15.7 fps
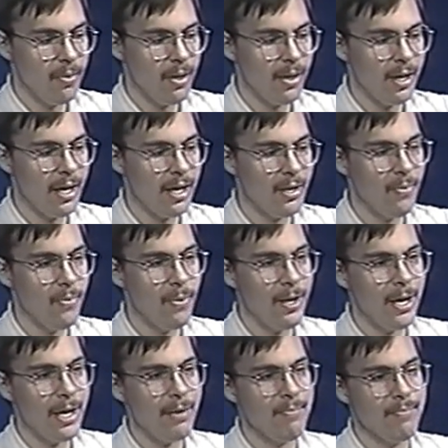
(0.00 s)
Well,
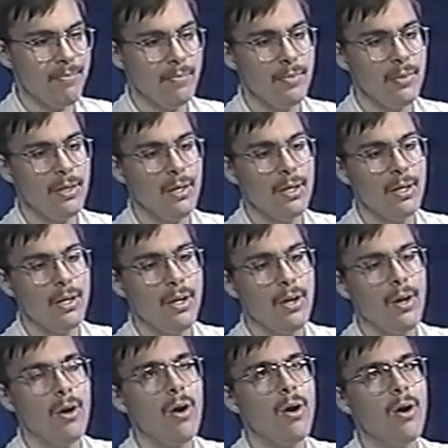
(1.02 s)
anyway,
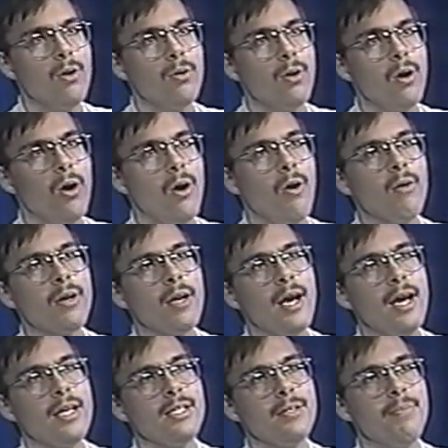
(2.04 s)
all
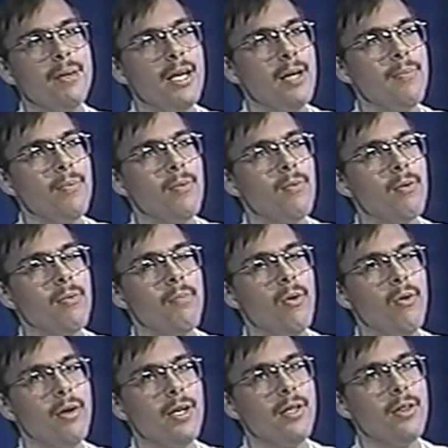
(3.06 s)
kinds of people were
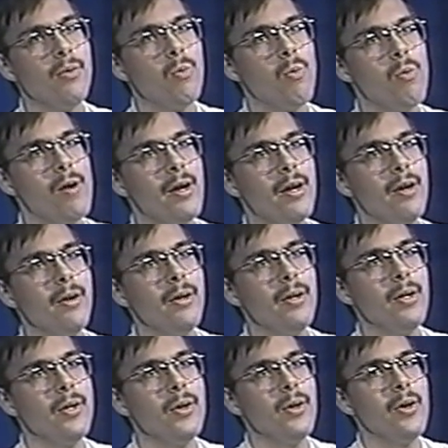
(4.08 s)
moaning in the water.
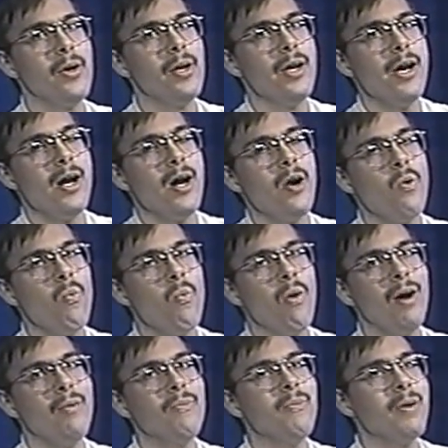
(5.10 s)

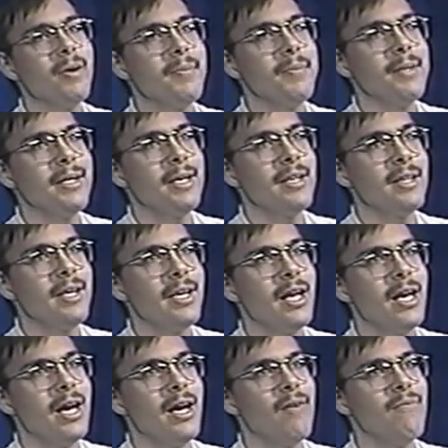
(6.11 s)
One woman in
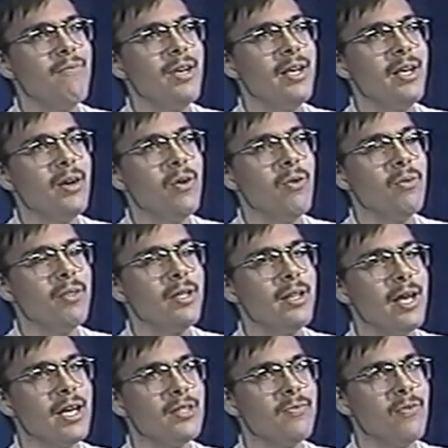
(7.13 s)
the video,
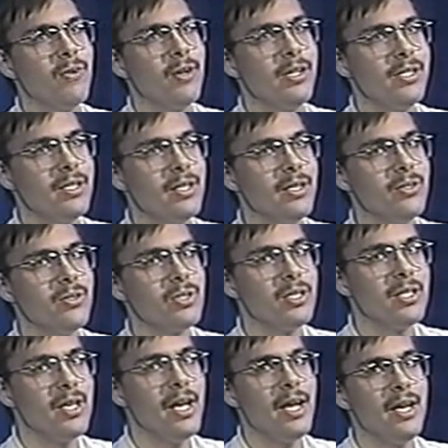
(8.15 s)
The Last Voyage of the
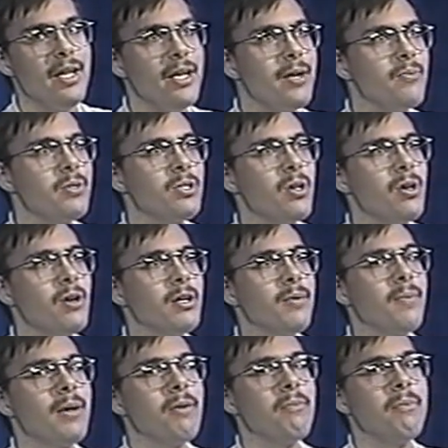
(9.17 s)
Lusitania, was
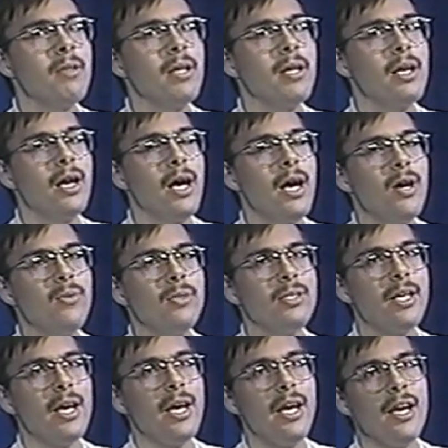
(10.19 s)
talking about how it
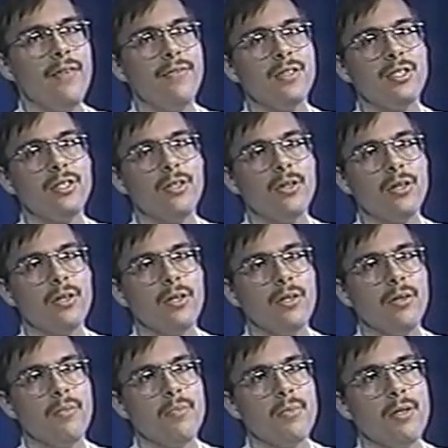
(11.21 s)
was a half a
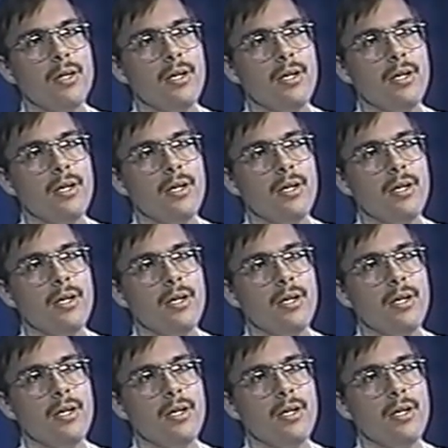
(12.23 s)
circle.